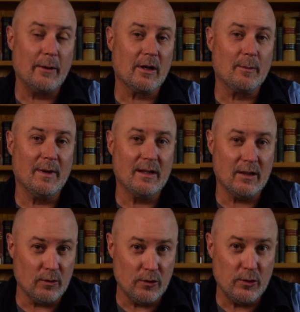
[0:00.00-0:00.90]
recommend that
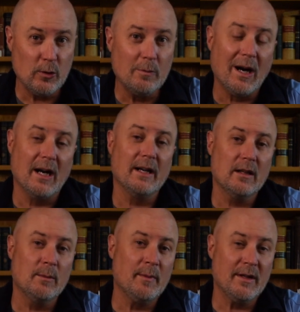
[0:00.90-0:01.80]
you do buy
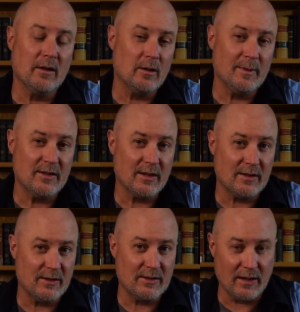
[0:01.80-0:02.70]
a Mamiya
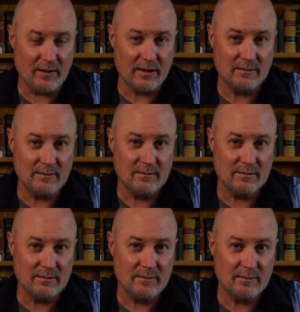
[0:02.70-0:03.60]
RB67,
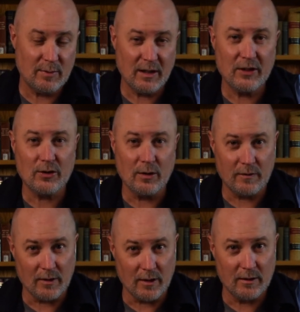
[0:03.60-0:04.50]
play
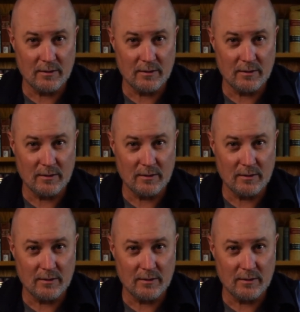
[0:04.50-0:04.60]
chauffeur,